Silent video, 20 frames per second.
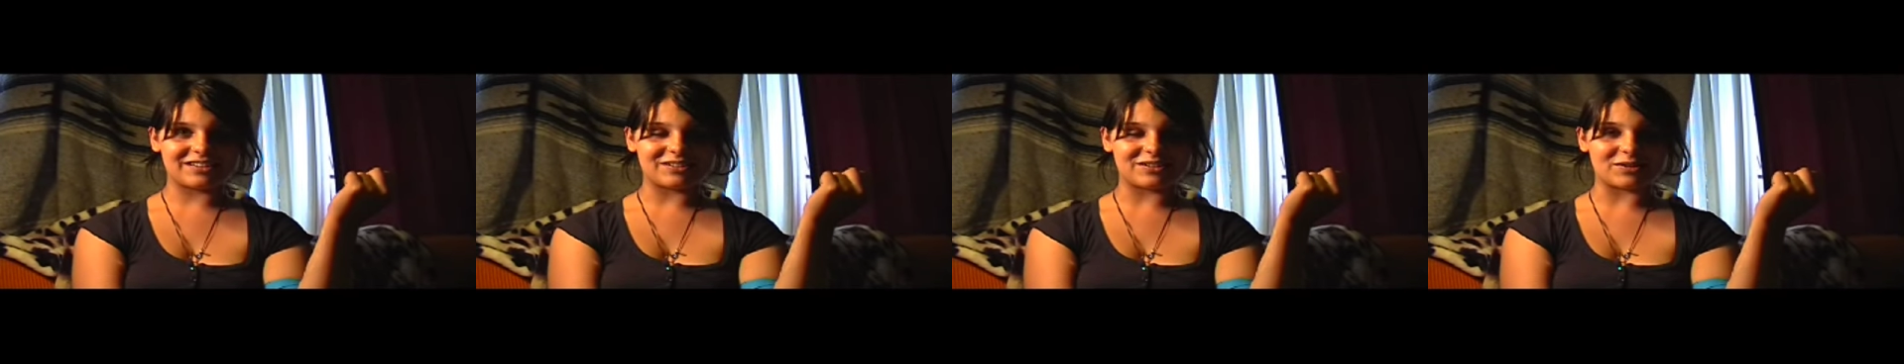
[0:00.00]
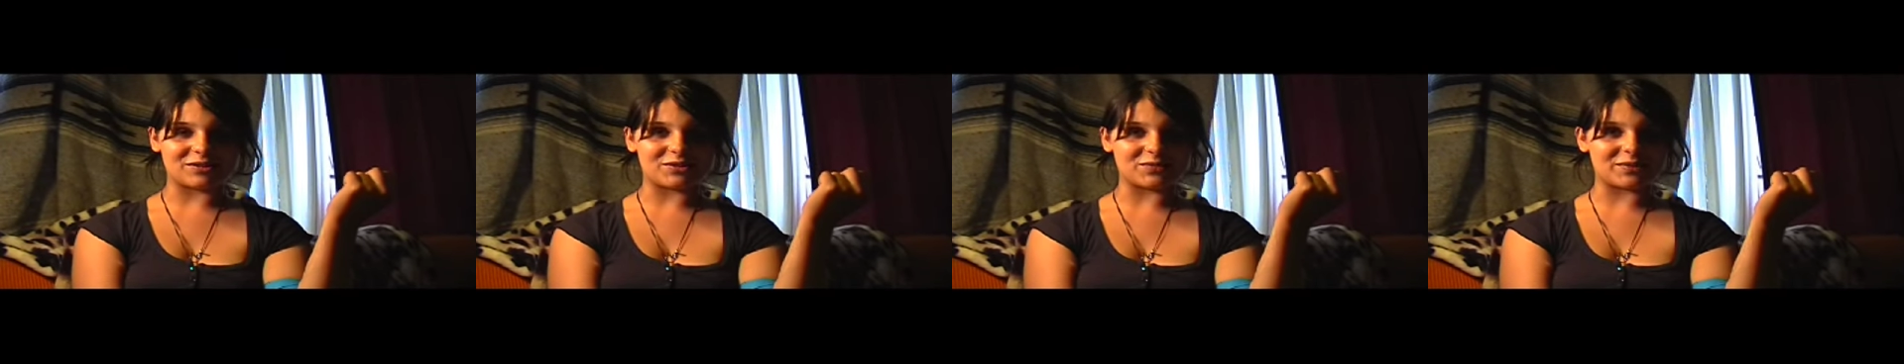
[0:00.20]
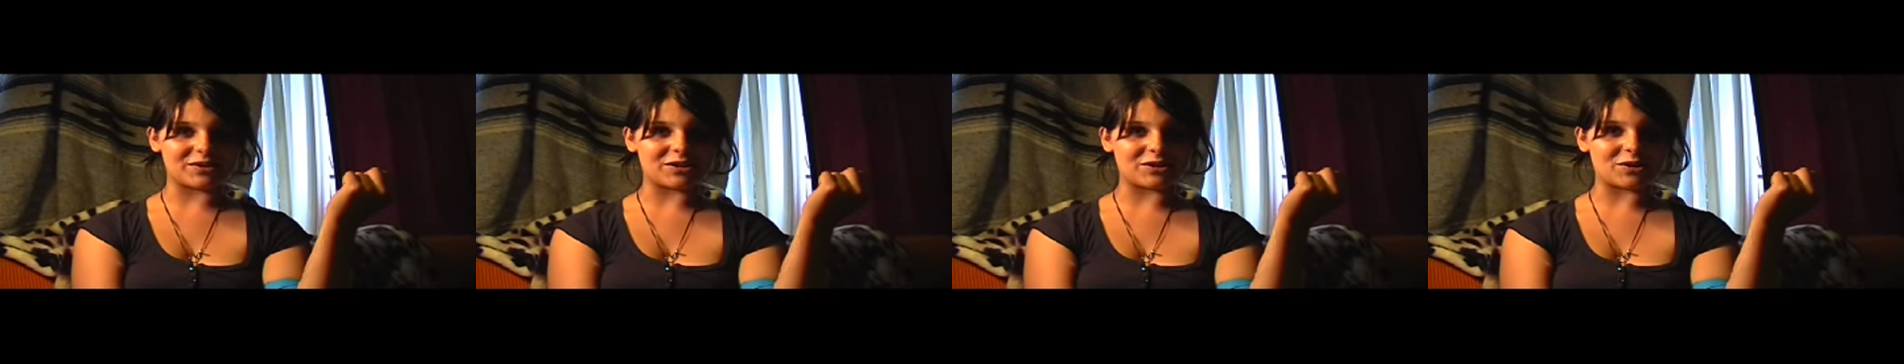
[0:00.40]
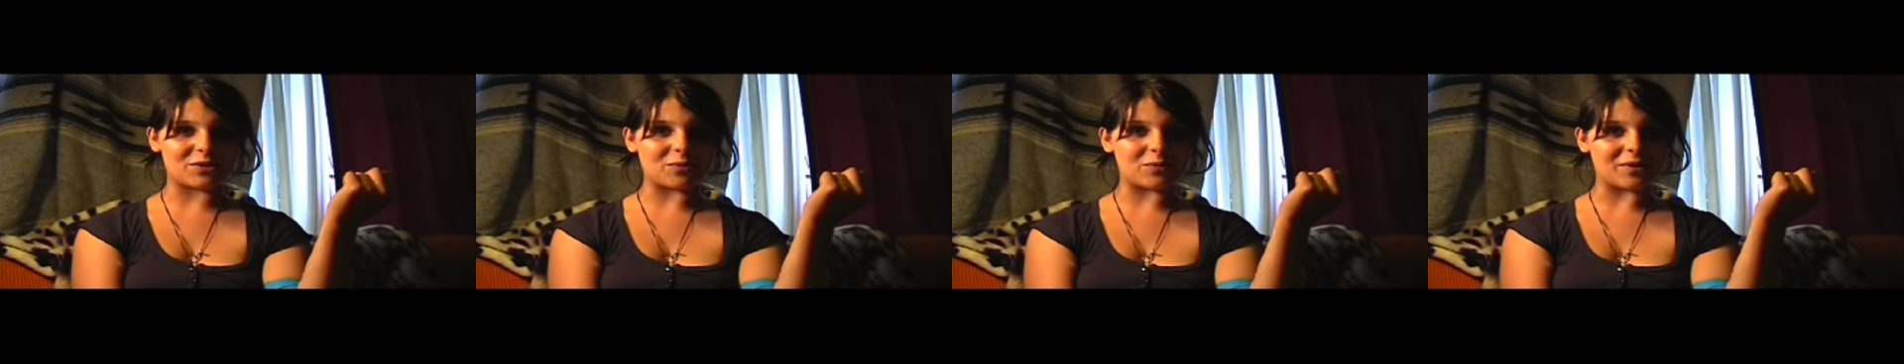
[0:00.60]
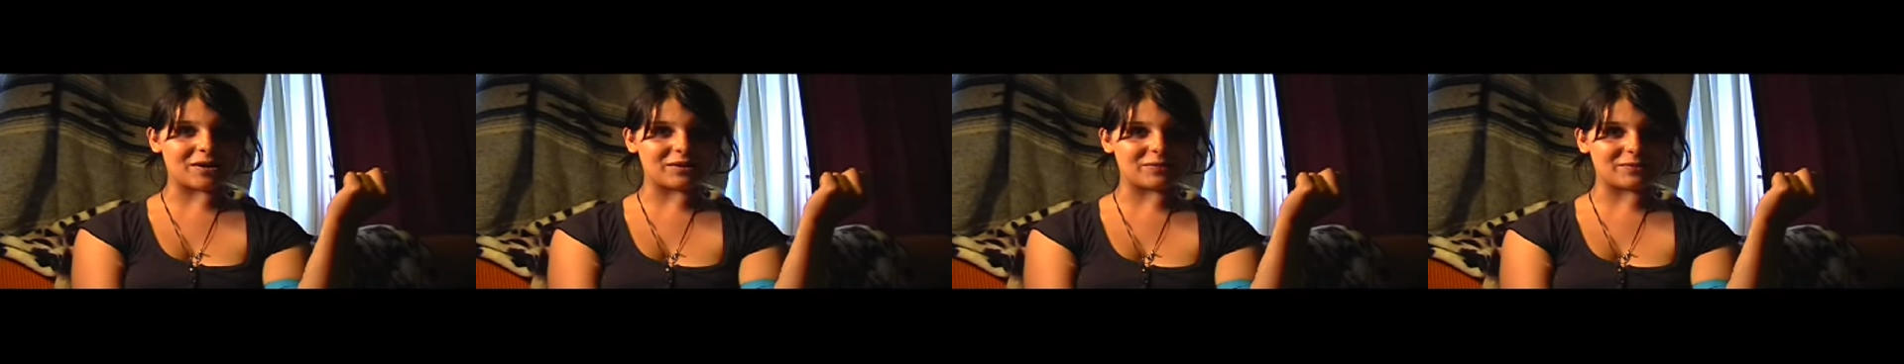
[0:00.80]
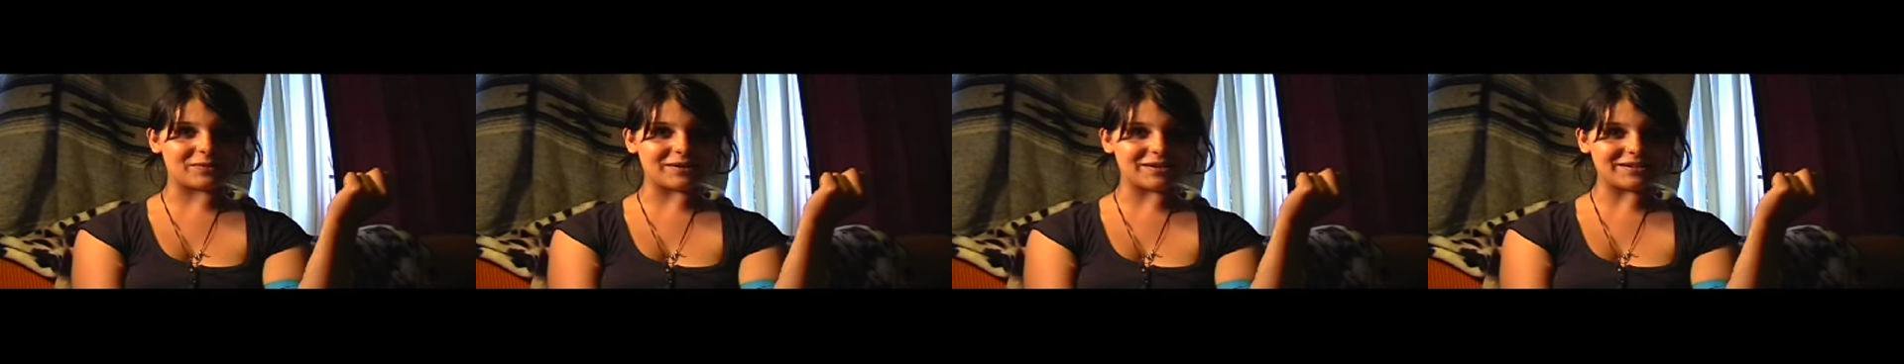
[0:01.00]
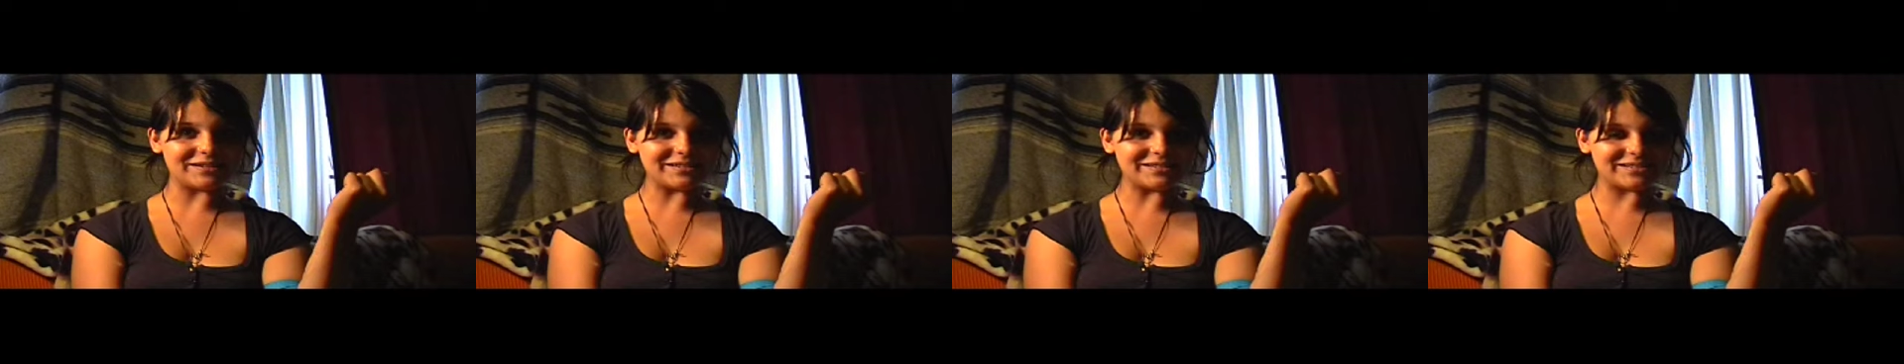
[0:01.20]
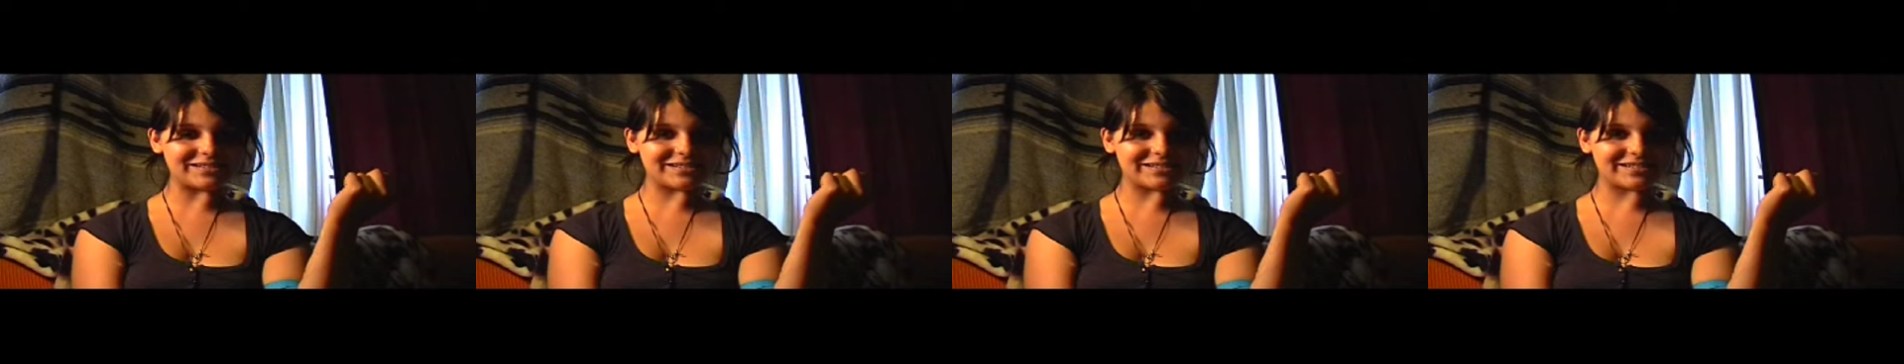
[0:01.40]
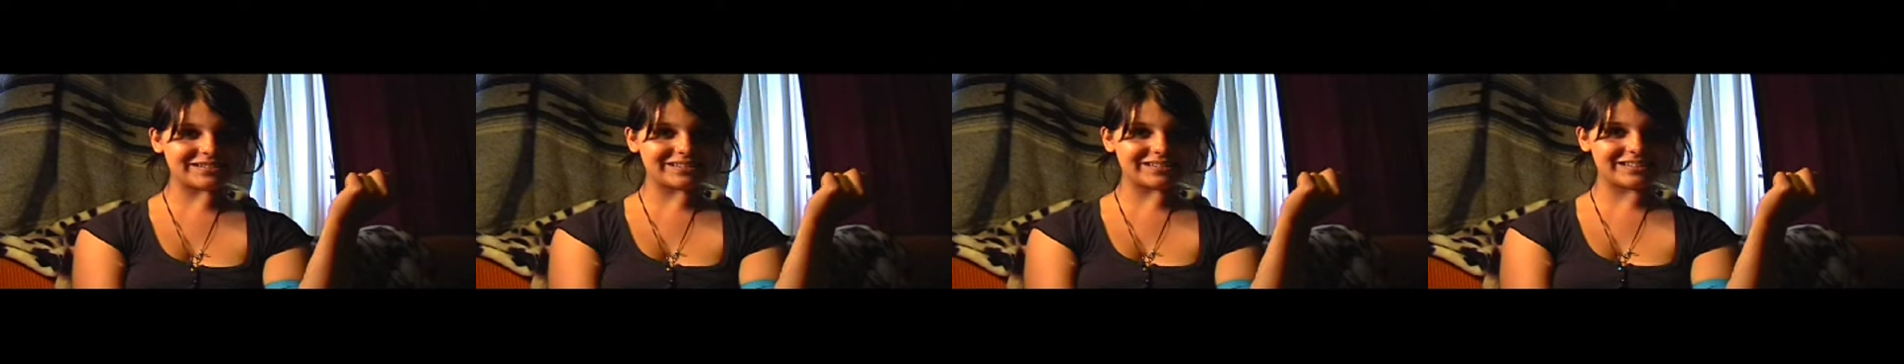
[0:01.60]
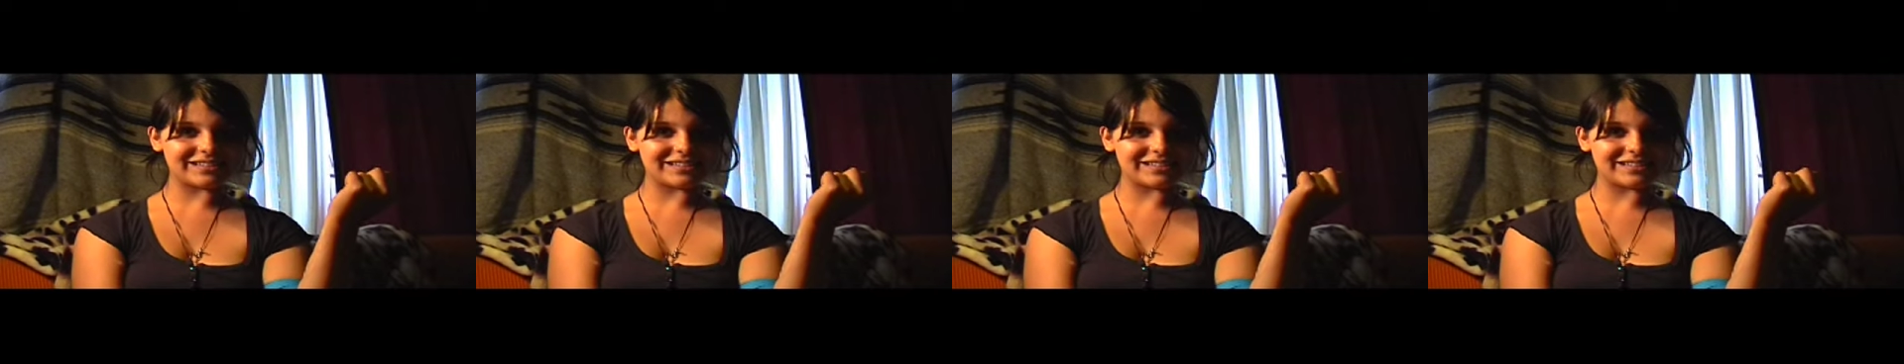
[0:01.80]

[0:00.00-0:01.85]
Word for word: Don't you want to know what it was?